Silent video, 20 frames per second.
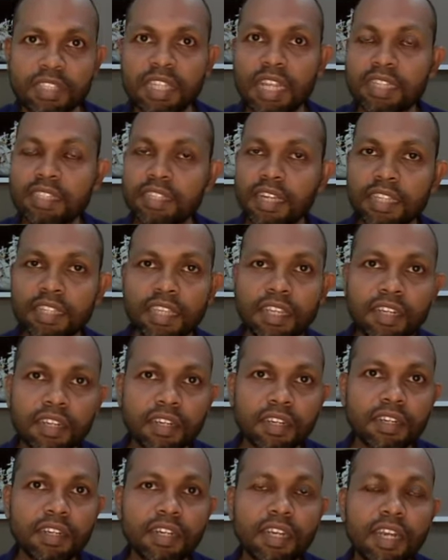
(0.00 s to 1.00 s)
There's nothing
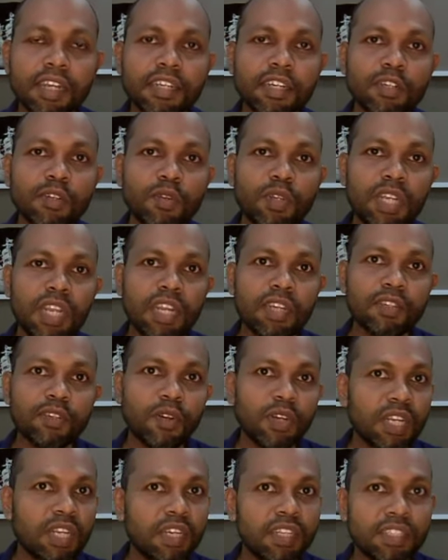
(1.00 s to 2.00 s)
related to
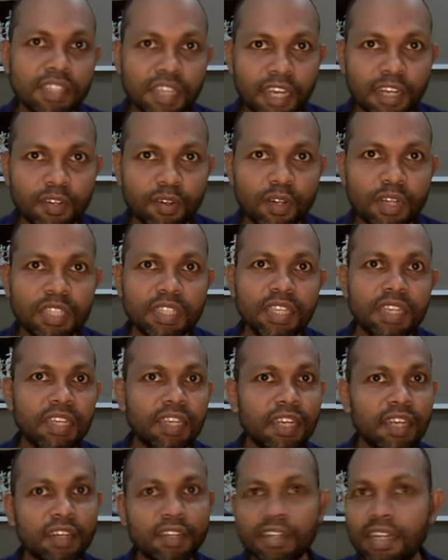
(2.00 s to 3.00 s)
electronic design or anything,
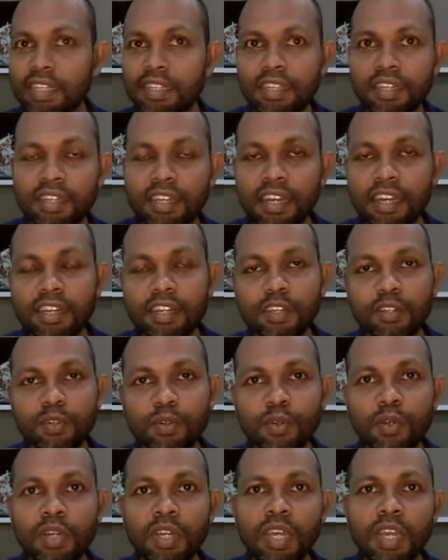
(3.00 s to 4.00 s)
nothing related
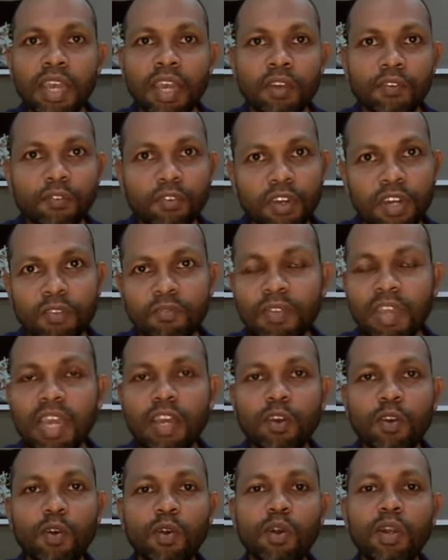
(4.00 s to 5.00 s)
to
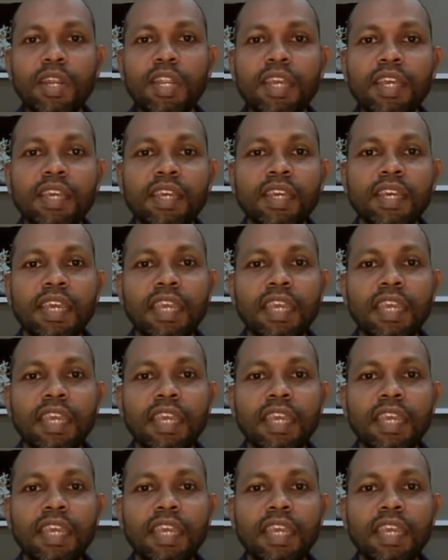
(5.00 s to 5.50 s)
firmware code.